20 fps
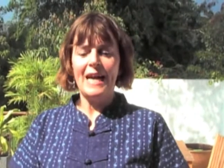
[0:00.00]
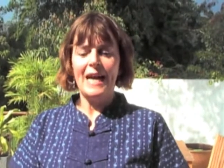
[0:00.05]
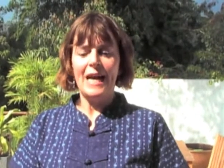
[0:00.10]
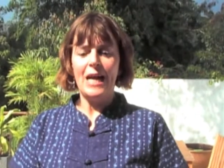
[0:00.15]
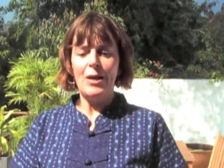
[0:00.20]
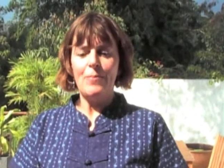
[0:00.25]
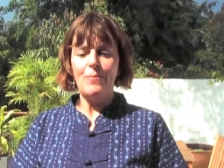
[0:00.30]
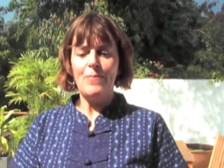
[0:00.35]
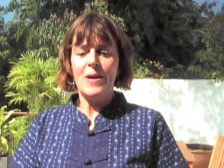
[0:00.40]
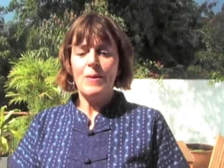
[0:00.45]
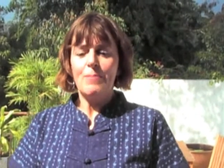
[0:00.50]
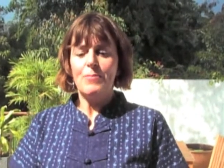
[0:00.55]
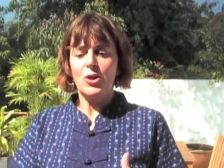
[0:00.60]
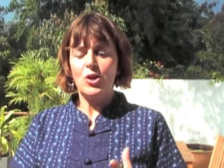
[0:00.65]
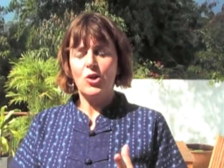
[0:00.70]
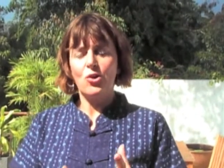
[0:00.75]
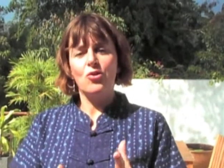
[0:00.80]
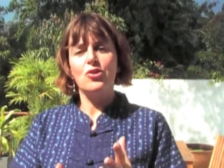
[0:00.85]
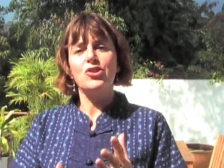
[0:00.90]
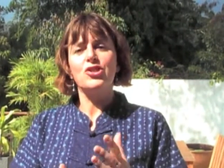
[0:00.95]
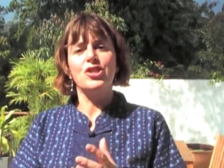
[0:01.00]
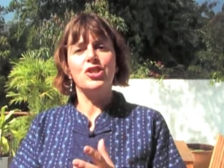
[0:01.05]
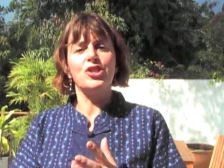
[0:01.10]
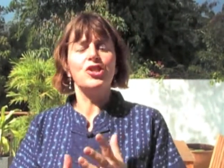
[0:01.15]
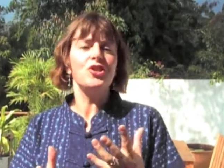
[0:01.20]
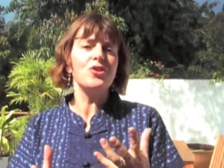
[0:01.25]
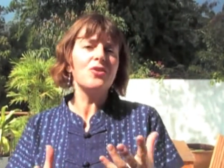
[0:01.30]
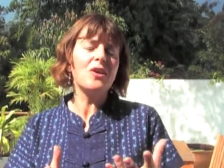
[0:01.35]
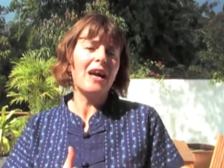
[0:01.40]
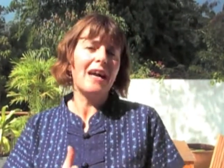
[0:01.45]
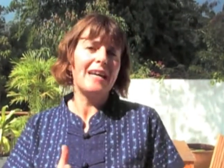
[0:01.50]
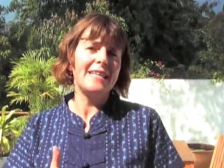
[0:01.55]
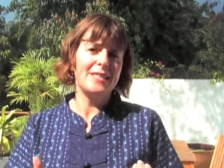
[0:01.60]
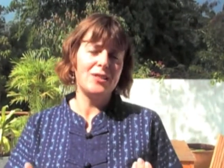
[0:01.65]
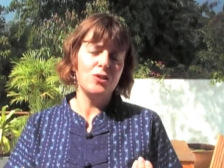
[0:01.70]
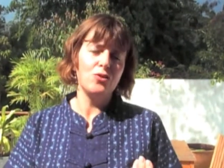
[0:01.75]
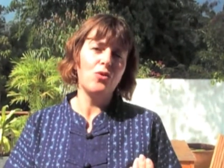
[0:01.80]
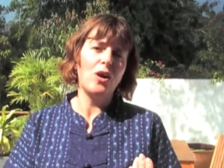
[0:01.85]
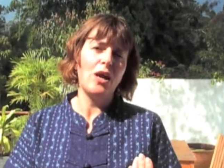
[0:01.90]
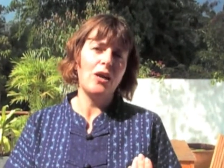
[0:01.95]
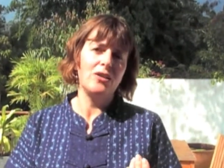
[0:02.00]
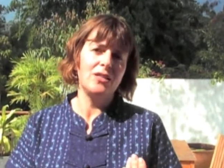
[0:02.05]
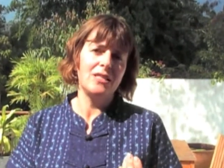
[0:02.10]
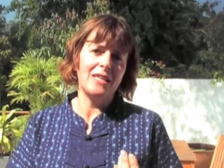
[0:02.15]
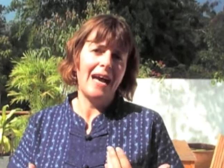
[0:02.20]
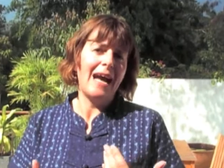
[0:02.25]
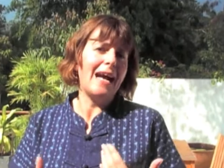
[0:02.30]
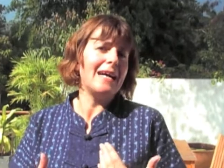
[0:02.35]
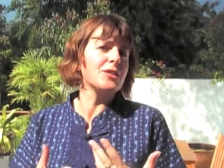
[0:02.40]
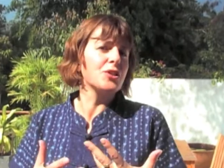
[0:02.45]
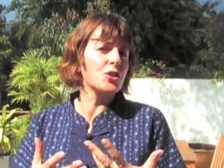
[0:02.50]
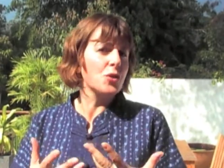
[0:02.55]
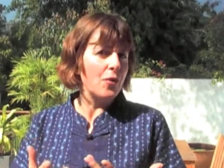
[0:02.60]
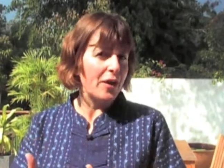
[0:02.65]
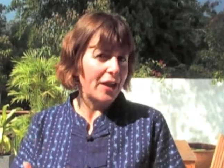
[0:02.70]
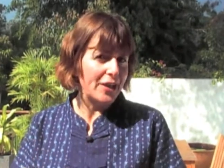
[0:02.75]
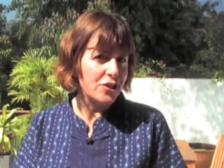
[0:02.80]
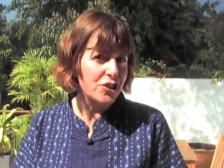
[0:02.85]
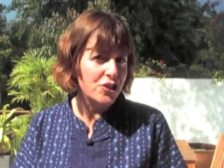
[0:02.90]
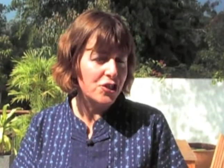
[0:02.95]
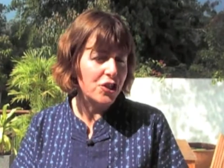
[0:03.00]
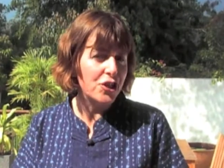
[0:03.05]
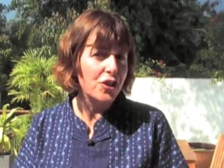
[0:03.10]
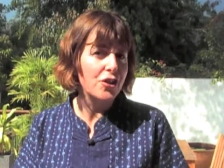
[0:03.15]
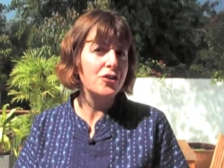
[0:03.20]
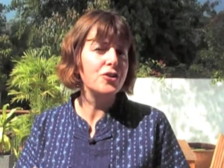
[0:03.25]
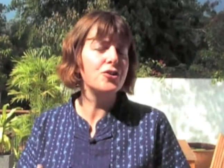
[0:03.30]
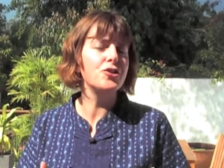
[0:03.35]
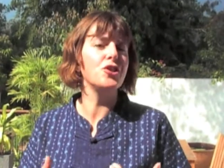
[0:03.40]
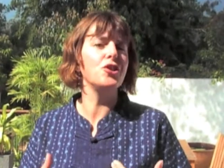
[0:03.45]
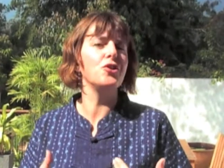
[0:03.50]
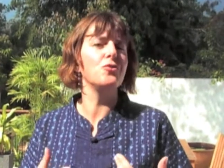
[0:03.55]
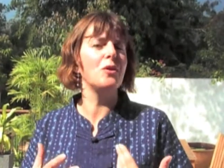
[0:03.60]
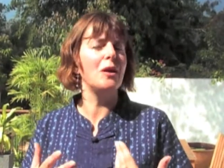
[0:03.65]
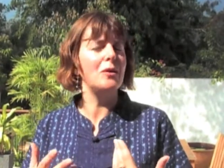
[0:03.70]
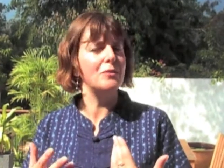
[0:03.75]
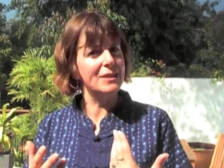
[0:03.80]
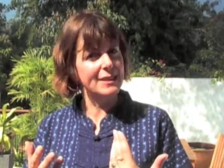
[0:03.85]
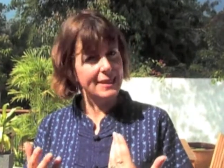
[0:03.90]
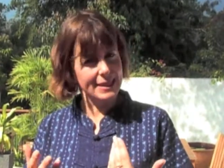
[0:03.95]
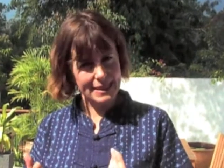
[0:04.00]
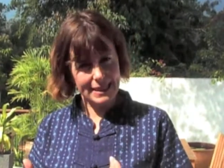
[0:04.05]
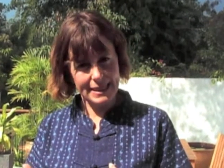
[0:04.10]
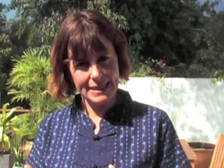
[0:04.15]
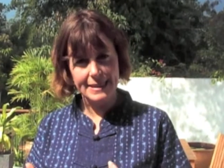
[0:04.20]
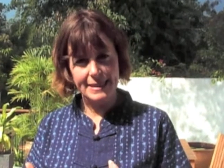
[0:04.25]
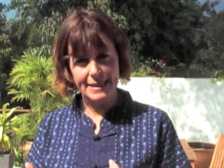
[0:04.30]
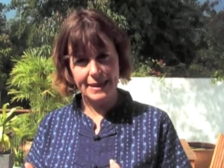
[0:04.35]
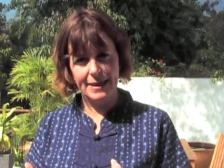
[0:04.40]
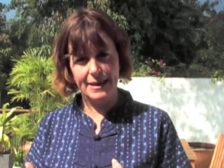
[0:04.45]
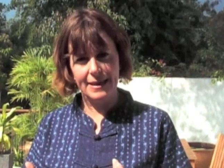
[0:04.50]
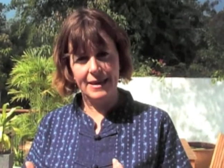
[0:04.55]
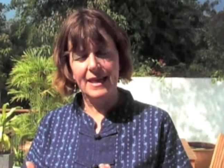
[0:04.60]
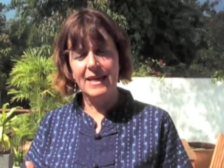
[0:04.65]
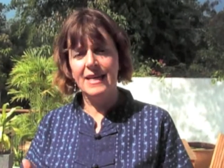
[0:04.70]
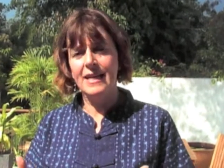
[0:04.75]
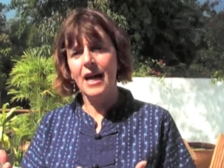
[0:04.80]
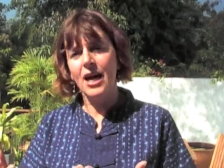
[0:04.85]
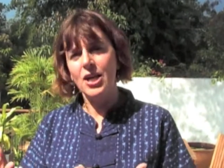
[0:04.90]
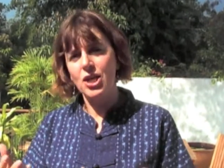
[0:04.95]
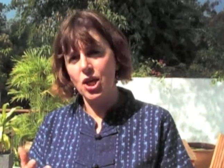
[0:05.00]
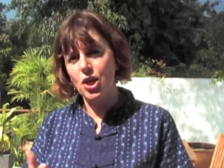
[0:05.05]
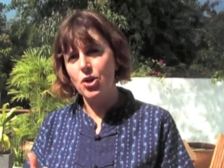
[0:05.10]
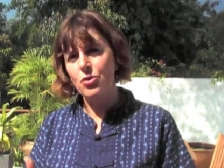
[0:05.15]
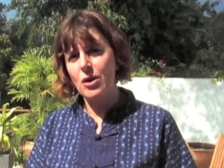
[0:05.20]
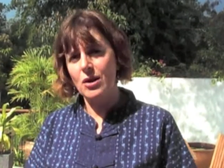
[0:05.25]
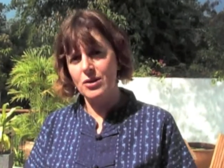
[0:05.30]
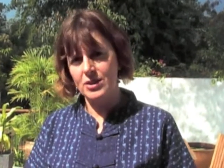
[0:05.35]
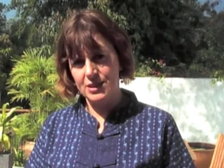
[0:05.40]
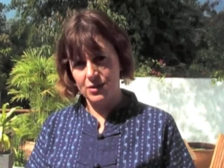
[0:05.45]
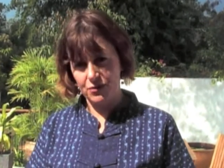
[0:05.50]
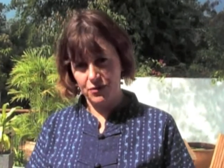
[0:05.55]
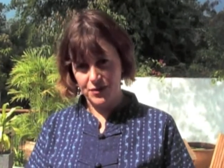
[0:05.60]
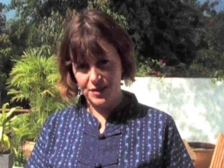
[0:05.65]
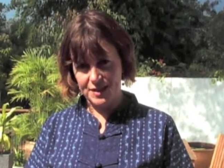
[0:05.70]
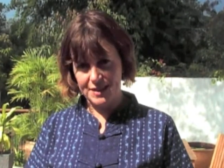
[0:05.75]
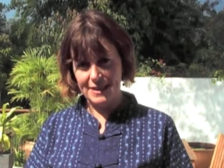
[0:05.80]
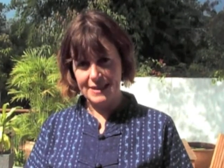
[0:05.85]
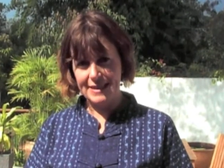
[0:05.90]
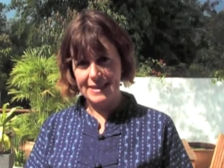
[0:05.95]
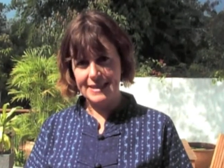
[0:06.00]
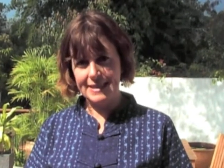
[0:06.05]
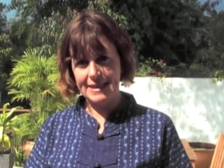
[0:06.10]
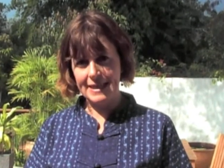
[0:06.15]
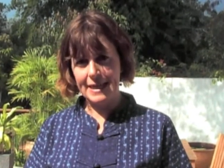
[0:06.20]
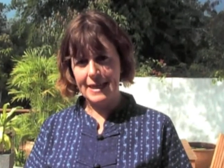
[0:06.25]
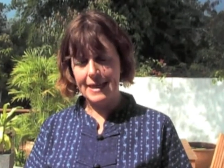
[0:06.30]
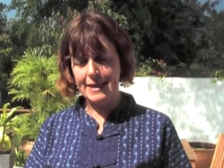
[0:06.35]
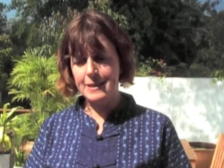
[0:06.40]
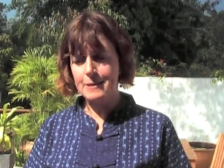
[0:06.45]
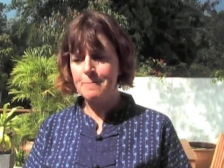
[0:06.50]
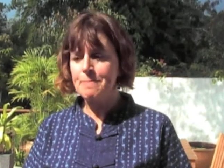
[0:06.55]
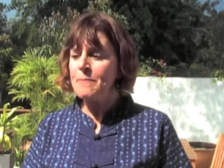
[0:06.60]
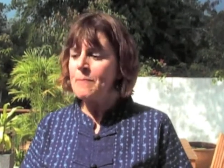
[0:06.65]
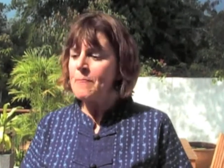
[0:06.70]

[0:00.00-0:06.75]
But coaches, you guys know how to ask questions, you know how to listen, and you know how to facilitate.